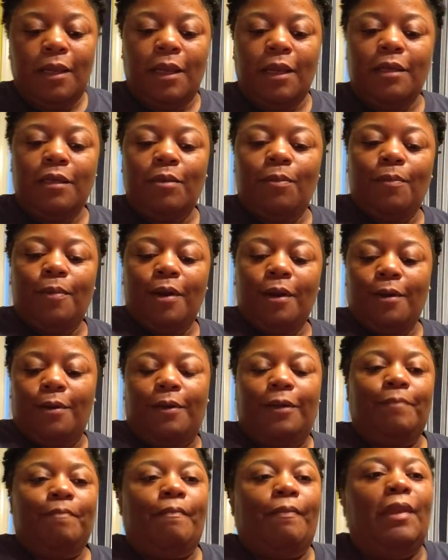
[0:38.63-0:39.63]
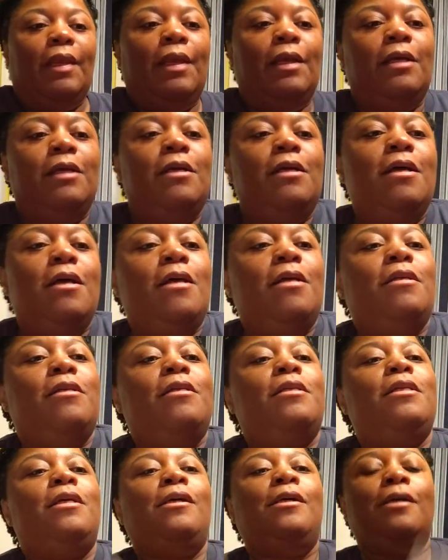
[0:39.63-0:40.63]
get to work.
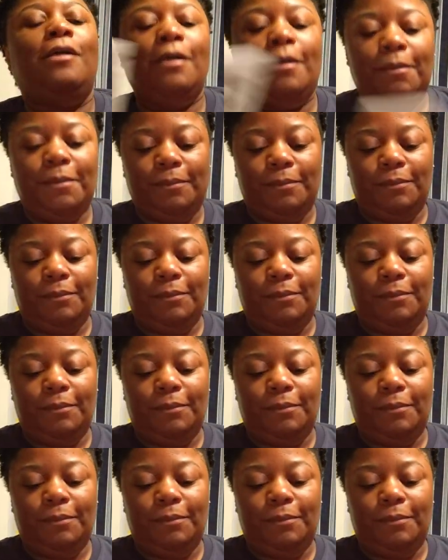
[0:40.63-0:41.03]
Start